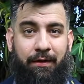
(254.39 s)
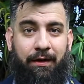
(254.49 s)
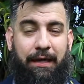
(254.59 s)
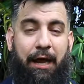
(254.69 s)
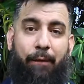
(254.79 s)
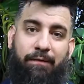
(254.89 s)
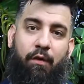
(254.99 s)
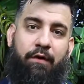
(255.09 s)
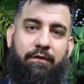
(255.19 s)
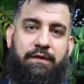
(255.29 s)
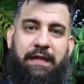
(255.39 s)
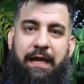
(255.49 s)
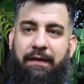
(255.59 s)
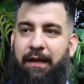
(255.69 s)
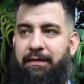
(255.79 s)
It helps you
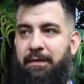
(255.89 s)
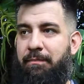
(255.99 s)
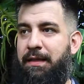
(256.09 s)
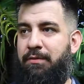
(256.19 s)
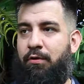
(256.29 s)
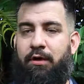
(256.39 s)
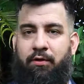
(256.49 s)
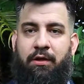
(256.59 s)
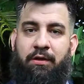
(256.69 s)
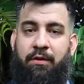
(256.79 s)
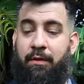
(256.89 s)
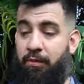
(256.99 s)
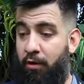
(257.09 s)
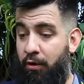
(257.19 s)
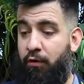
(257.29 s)
understand, to meet
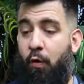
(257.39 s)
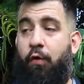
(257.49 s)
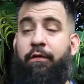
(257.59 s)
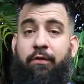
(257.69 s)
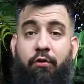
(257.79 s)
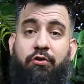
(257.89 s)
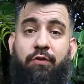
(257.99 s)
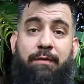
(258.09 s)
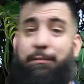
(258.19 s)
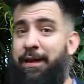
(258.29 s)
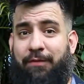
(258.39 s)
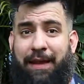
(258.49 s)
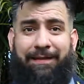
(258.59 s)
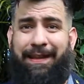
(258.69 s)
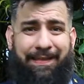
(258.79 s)
their goals and their dreams, because like
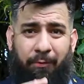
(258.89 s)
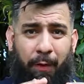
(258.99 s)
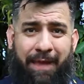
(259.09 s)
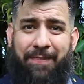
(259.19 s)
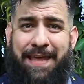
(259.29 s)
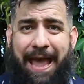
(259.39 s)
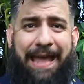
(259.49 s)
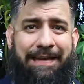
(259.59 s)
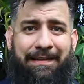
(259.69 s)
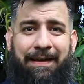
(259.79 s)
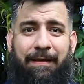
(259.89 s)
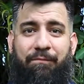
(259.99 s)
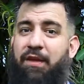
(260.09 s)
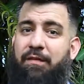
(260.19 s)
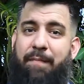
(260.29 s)
I said, in the end, it
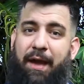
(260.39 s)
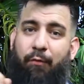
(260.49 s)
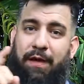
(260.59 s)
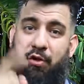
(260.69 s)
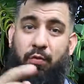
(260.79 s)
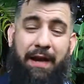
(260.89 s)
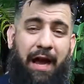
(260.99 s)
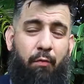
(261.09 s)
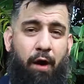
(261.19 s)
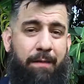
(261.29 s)
doesn't matter what you and I want.